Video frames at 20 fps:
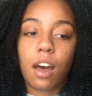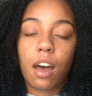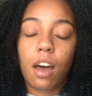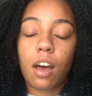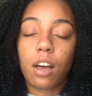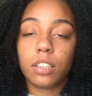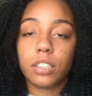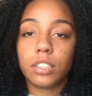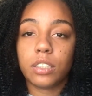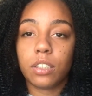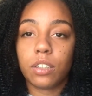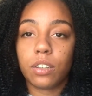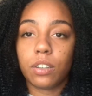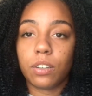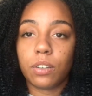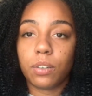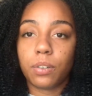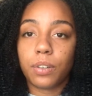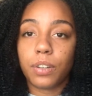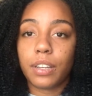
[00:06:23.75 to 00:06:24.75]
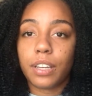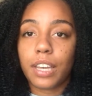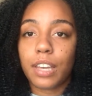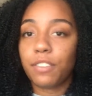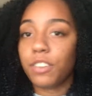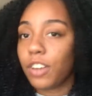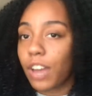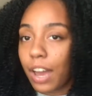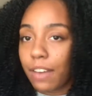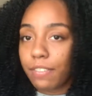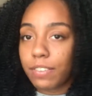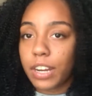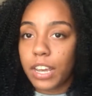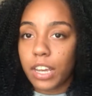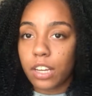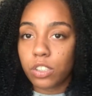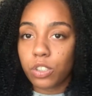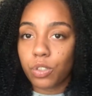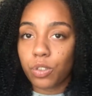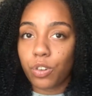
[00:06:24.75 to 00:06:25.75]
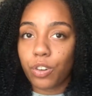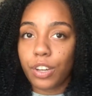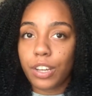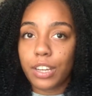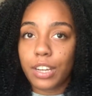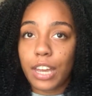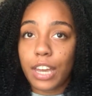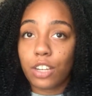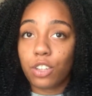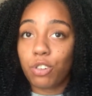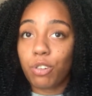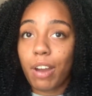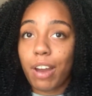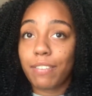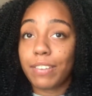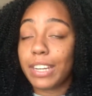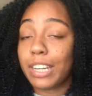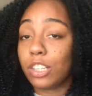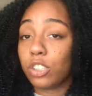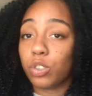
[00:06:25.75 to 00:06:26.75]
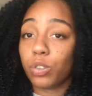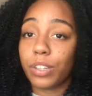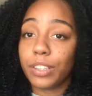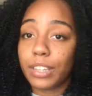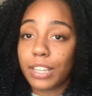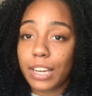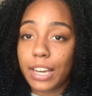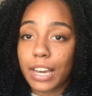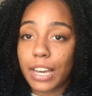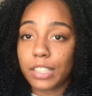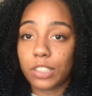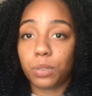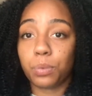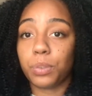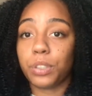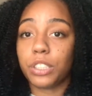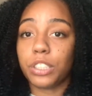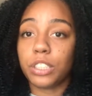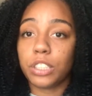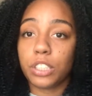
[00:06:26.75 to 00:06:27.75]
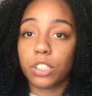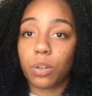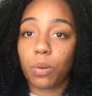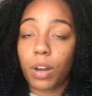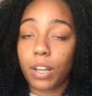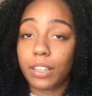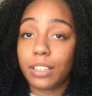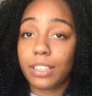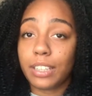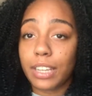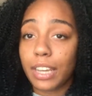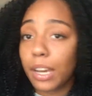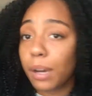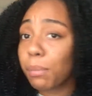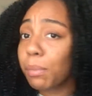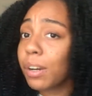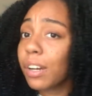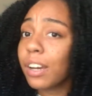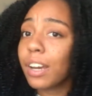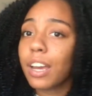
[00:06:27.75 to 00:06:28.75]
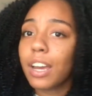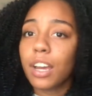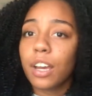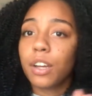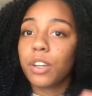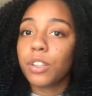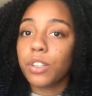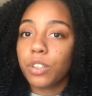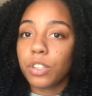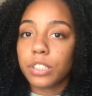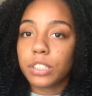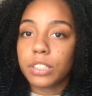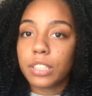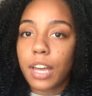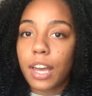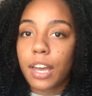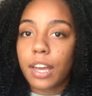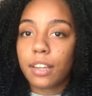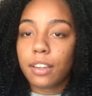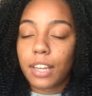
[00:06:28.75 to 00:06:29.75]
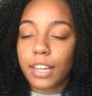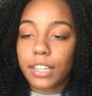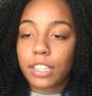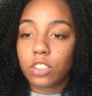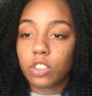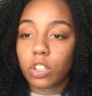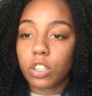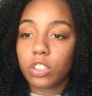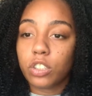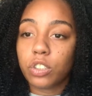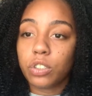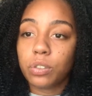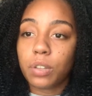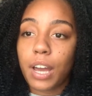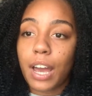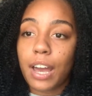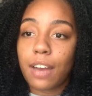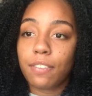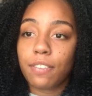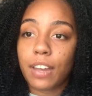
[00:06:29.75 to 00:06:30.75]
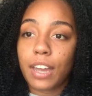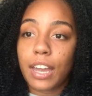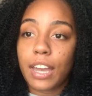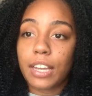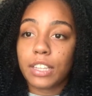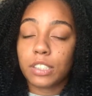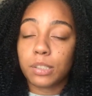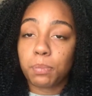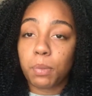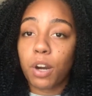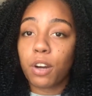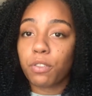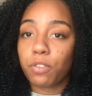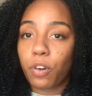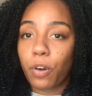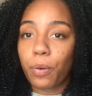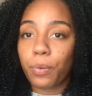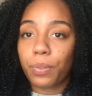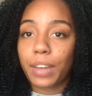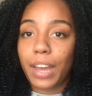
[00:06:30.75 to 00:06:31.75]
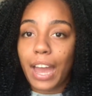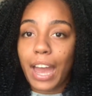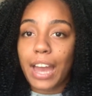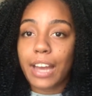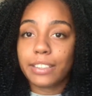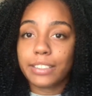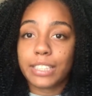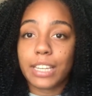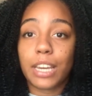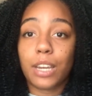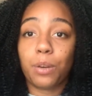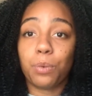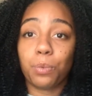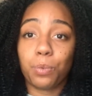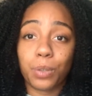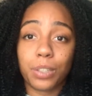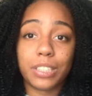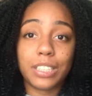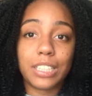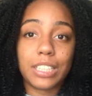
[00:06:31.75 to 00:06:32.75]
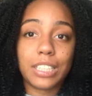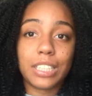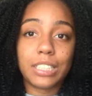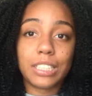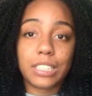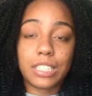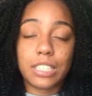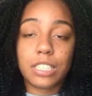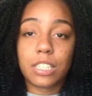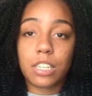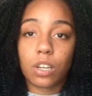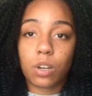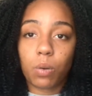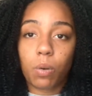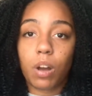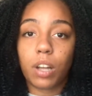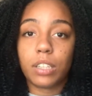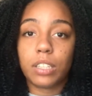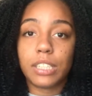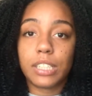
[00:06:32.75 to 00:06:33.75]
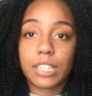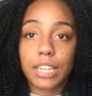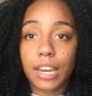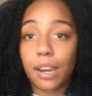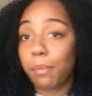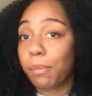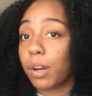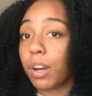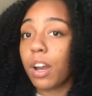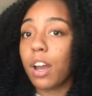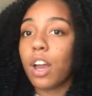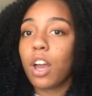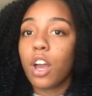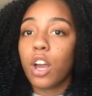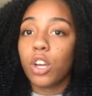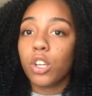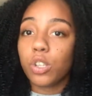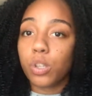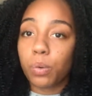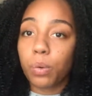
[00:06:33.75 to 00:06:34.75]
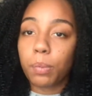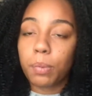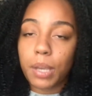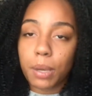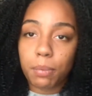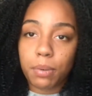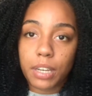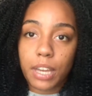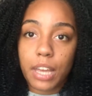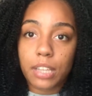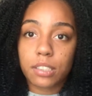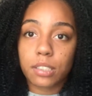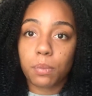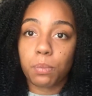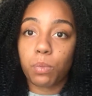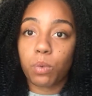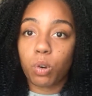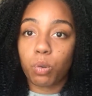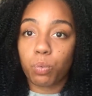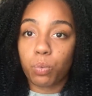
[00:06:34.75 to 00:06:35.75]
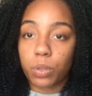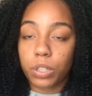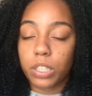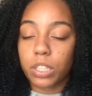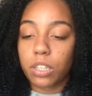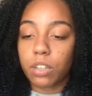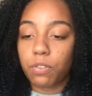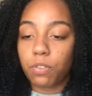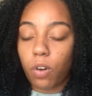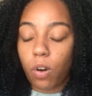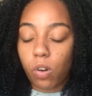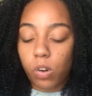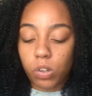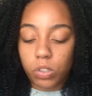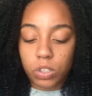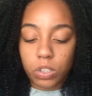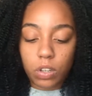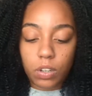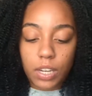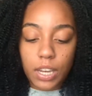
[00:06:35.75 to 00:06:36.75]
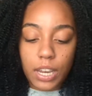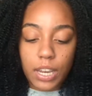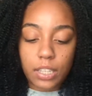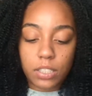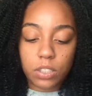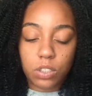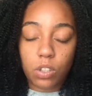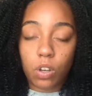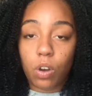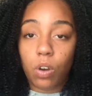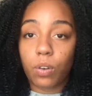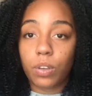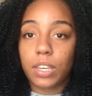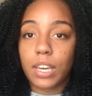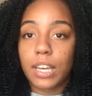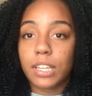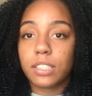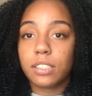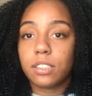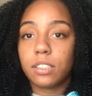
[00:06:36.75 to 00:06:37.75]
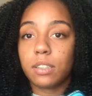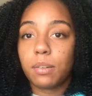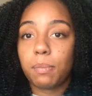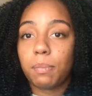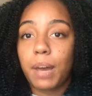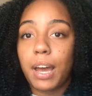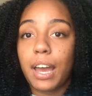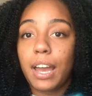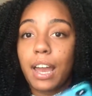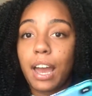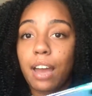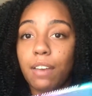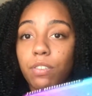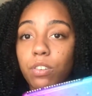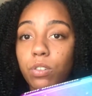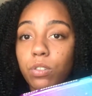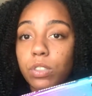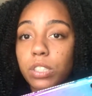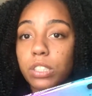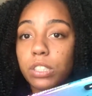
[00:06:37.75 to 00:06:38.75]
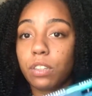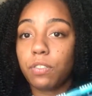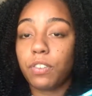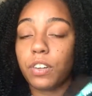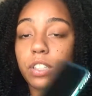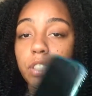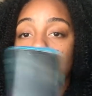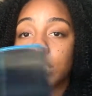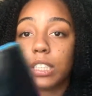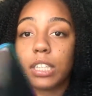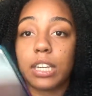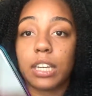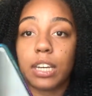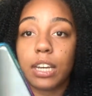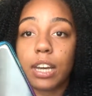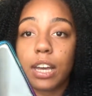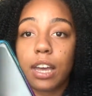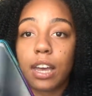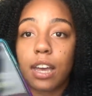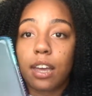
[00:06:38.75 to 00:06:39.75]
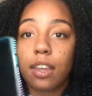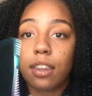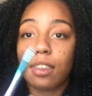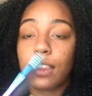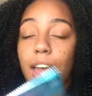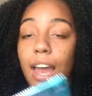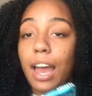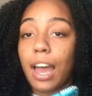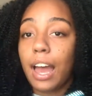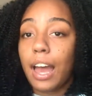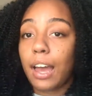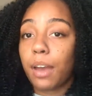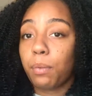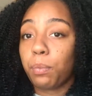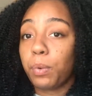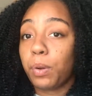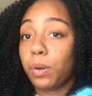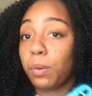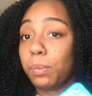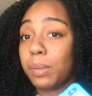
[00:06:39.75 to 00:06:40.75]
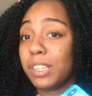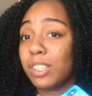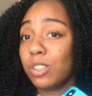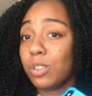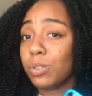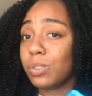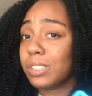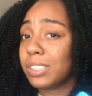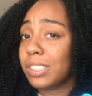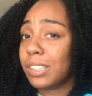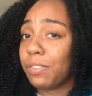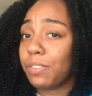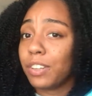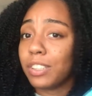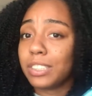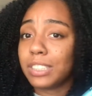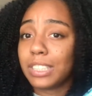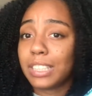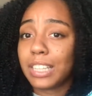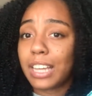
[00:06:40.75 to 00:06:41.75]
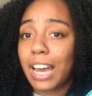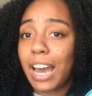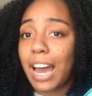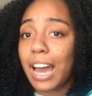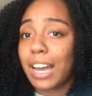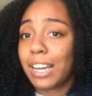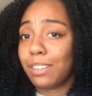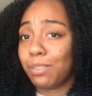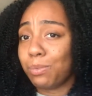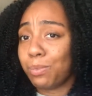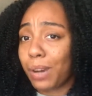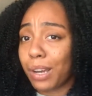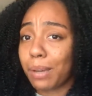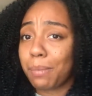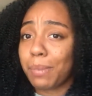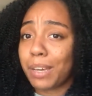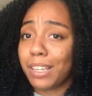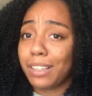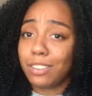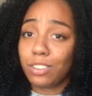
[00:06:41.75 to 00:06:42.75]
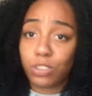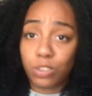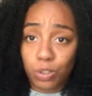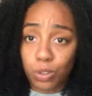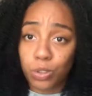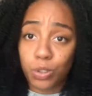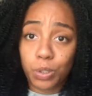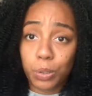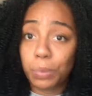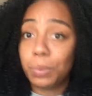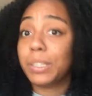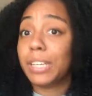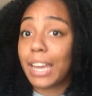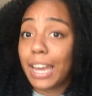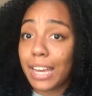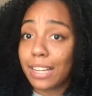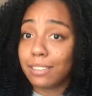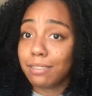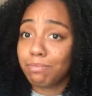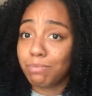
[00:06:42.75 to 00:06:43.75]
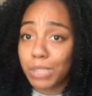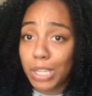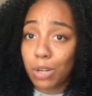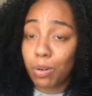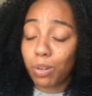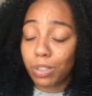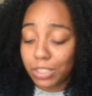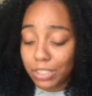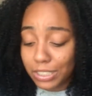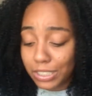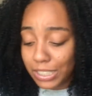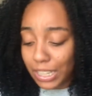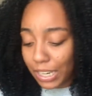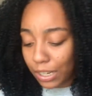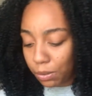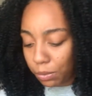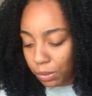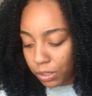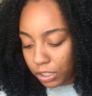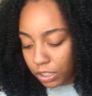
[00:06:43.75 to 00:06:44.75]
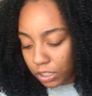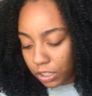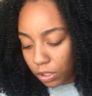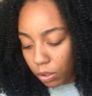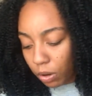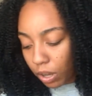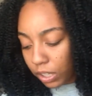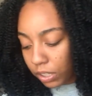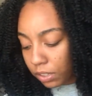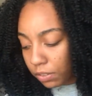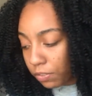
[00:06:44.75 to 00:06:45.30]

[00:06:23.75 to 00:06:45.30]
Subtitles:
also, if you have an Android and you have an Android that has a really good quality camera, you're set. Like, as long as you have a smartphone that has a really decent quality camera, you will be able to get some really good photos. Okay, so yes, my iPhone is the first thing that I will be using, the first thing that I recommend you get in order to take really good quality